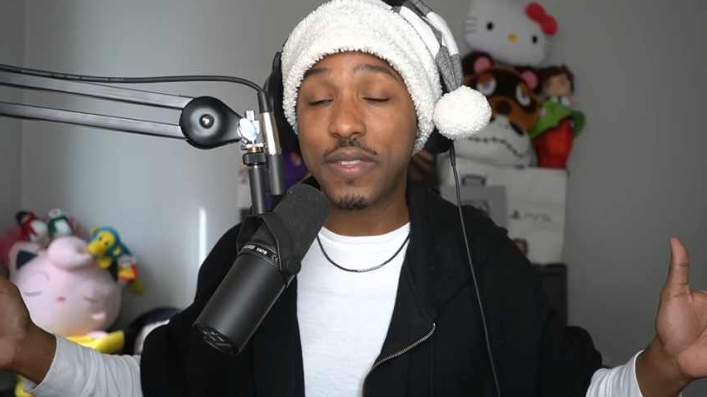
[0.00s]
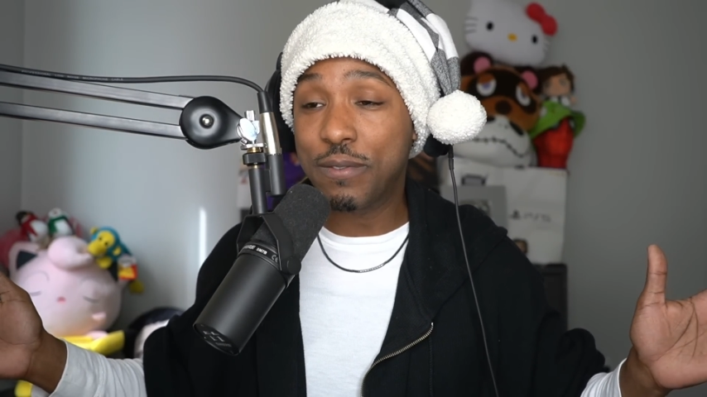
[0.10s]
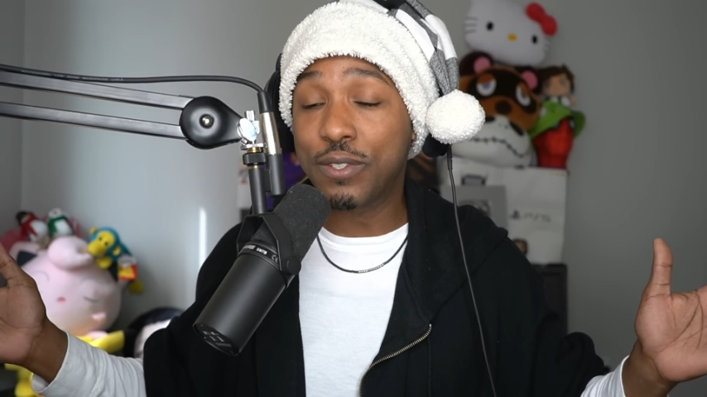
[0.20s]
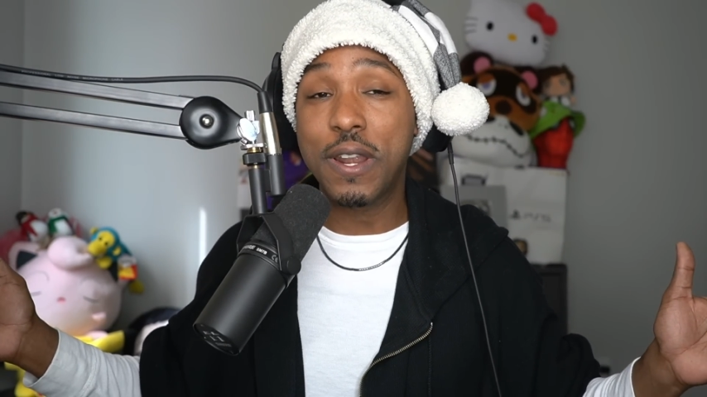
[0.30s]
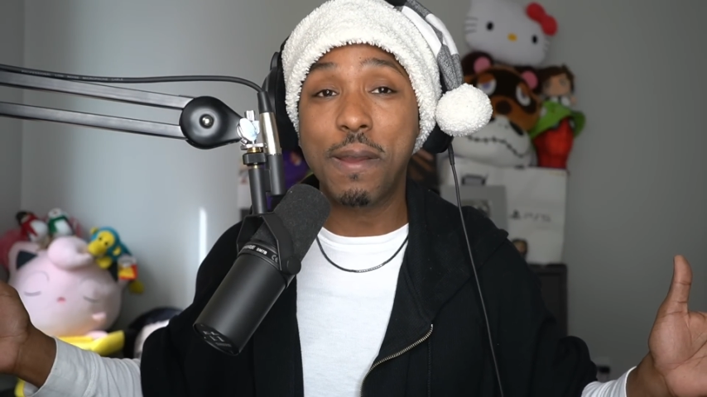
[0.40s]
It
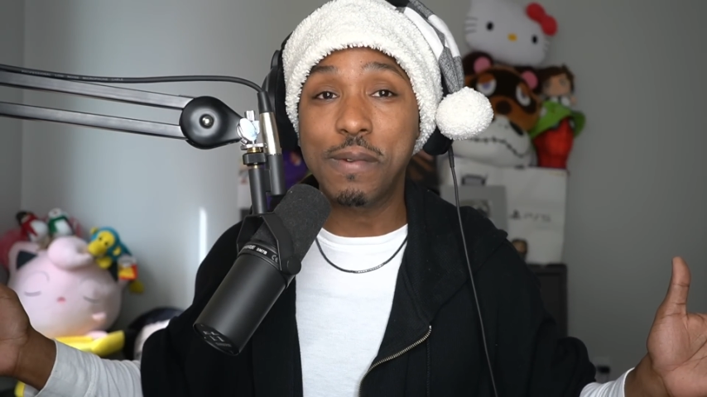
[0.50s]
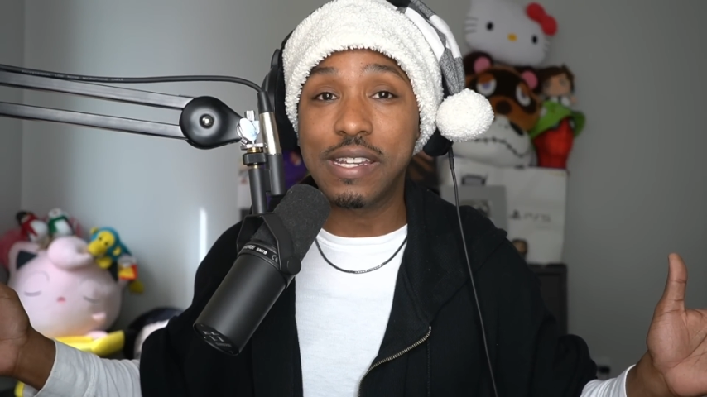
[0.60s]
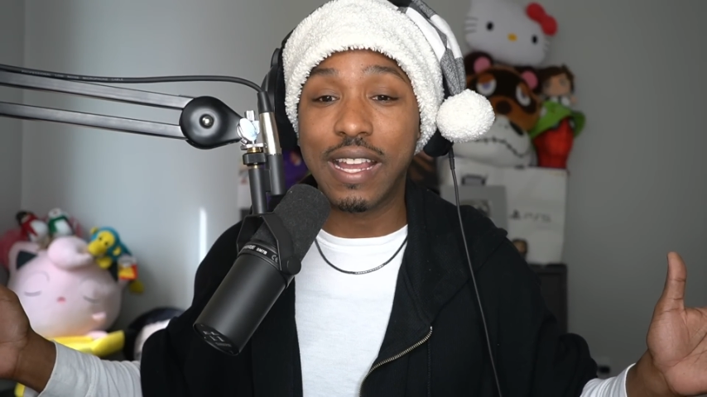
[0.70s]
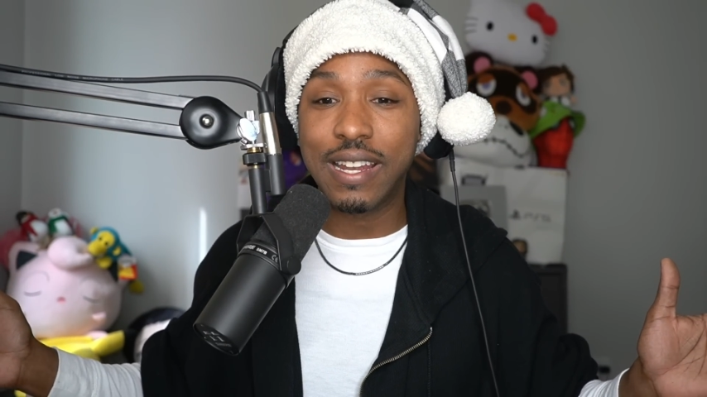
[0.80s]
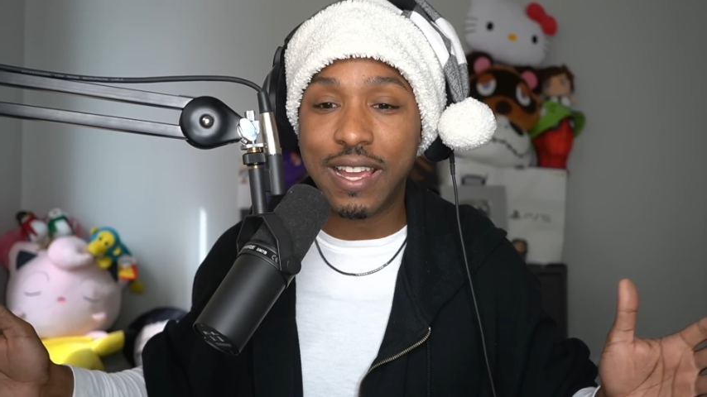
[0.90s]
was
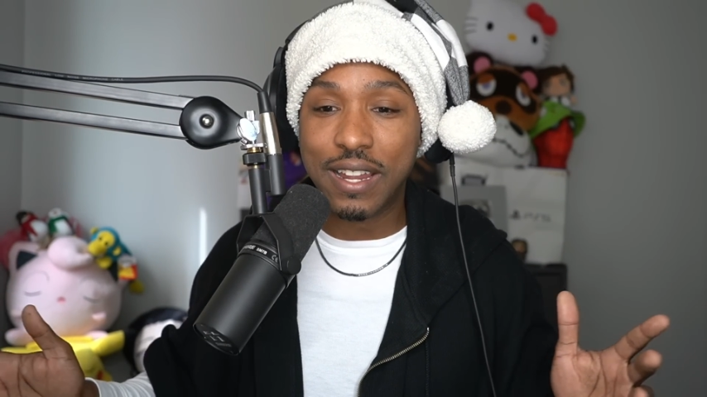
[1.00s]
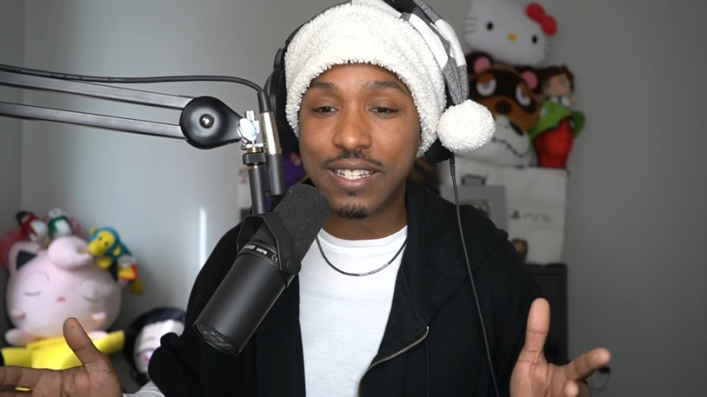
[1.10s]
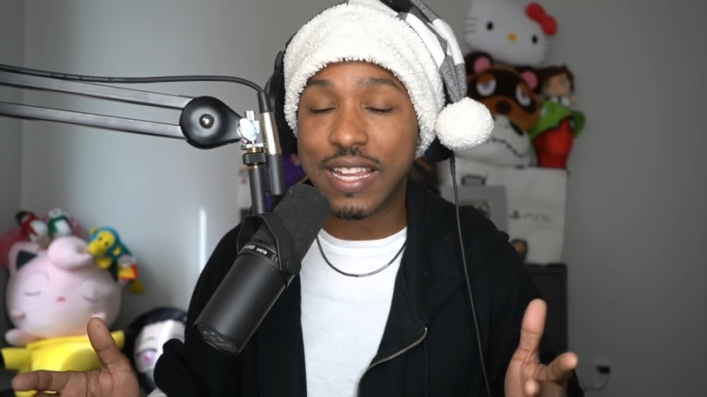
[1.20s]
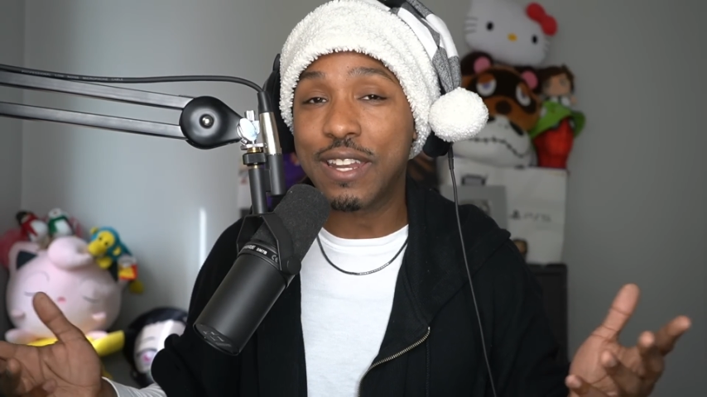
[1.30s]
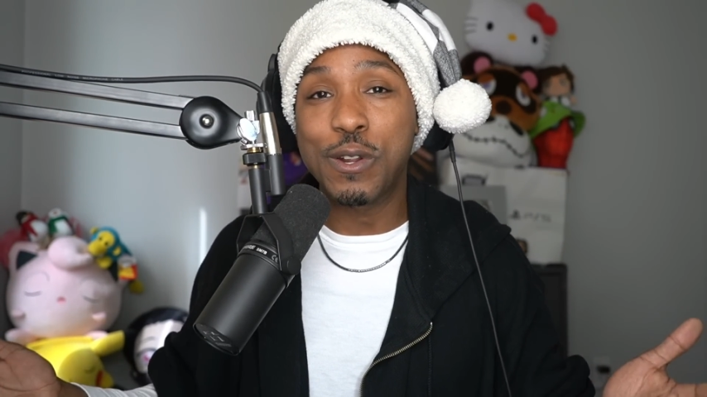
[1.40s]
crappy. And now I
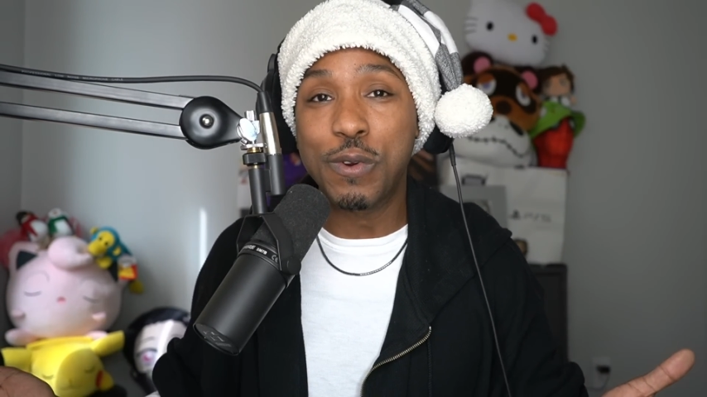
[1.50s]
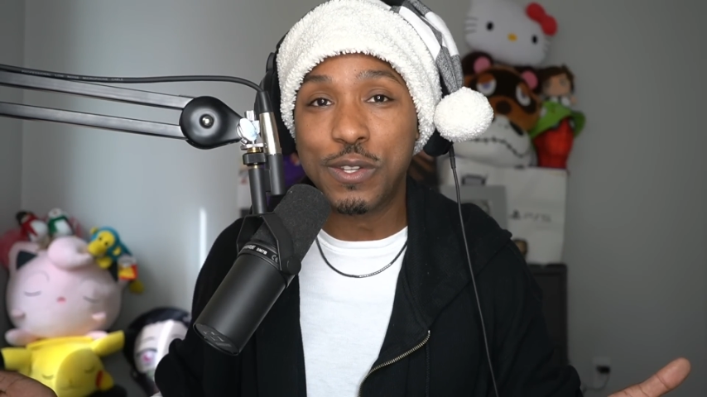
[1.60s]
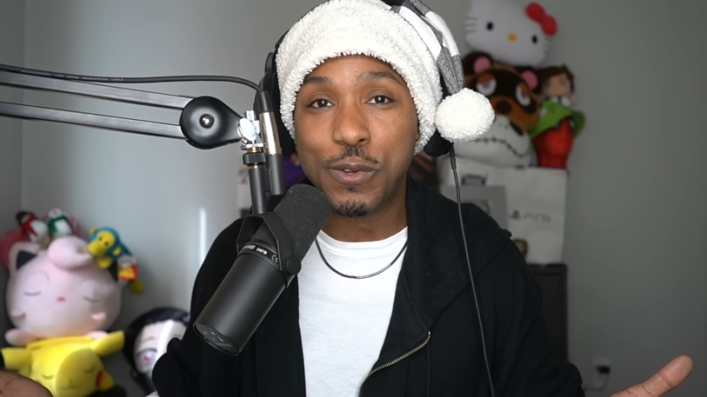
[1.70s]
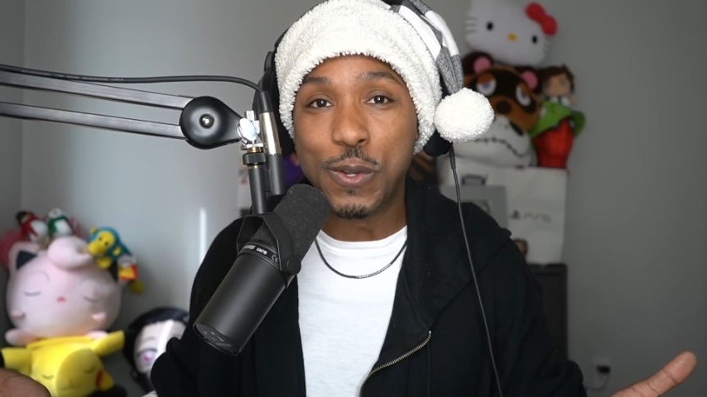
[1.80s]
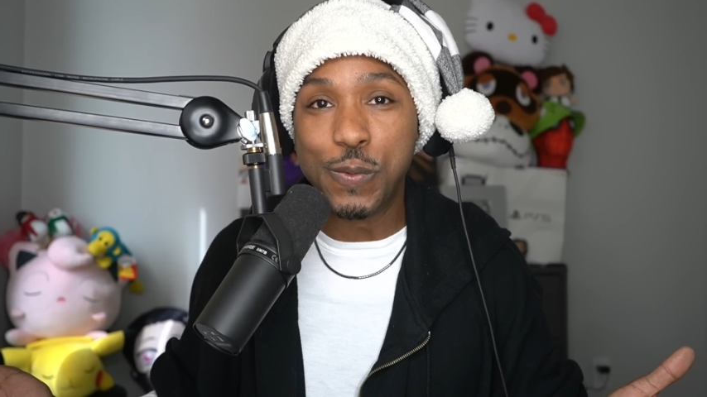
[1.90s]
just kind of don't want
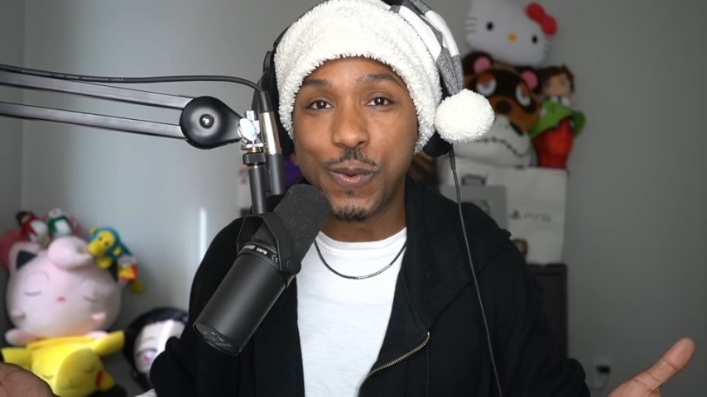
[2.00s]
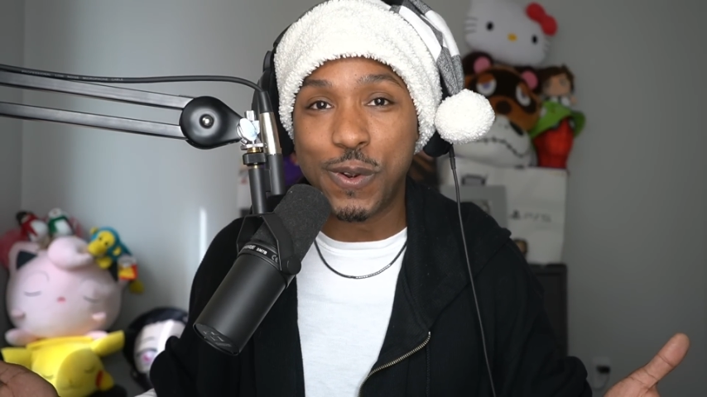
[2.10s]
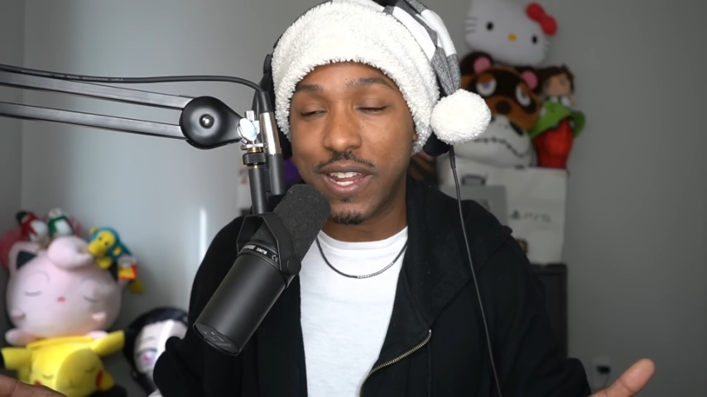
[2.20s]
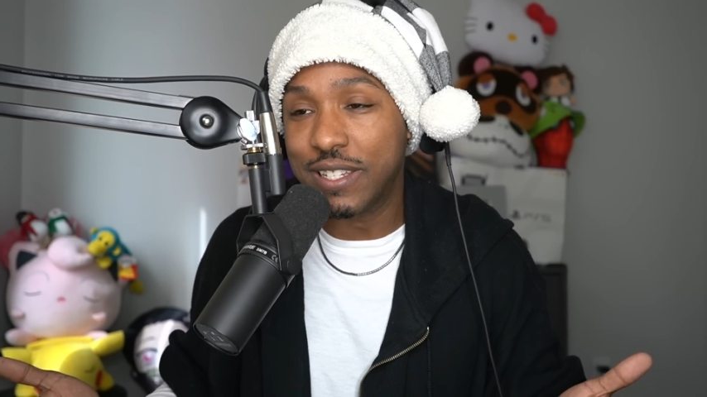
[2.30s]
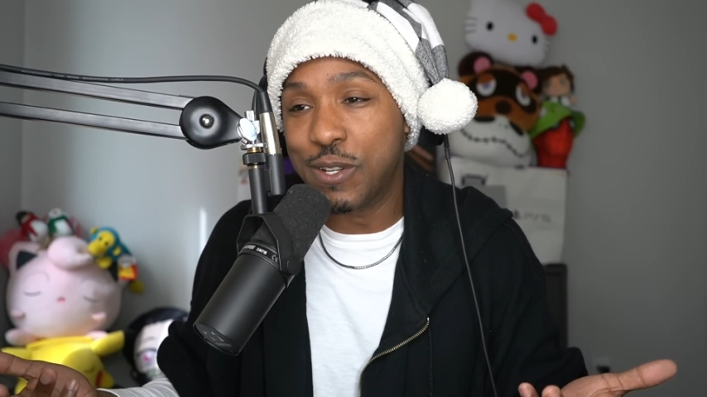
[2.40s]
to do it no
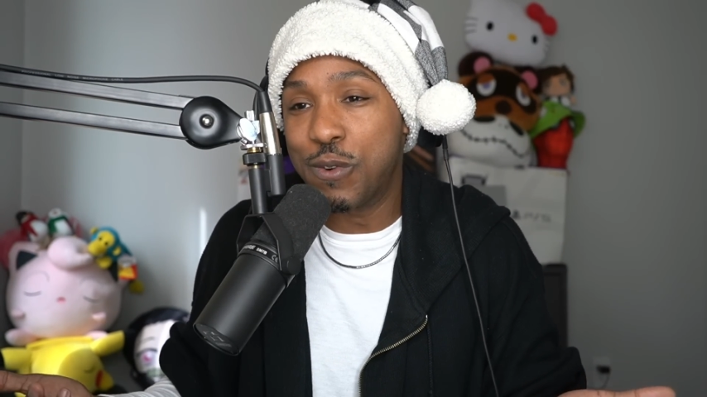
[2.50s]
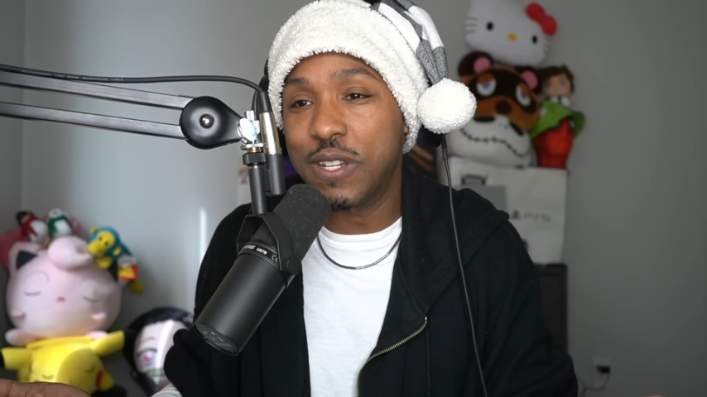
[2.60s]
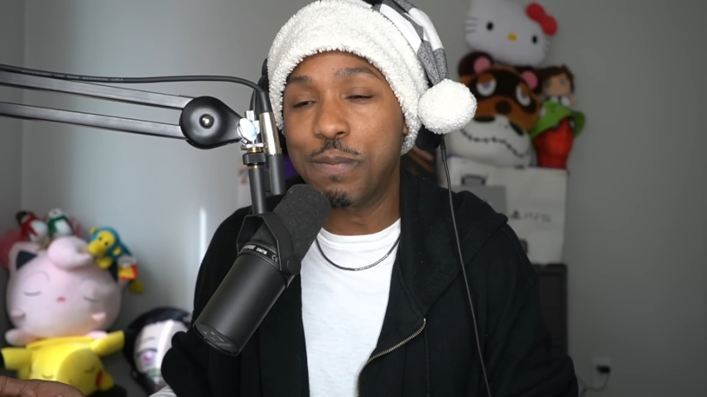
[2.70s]
more. And I just don't want it to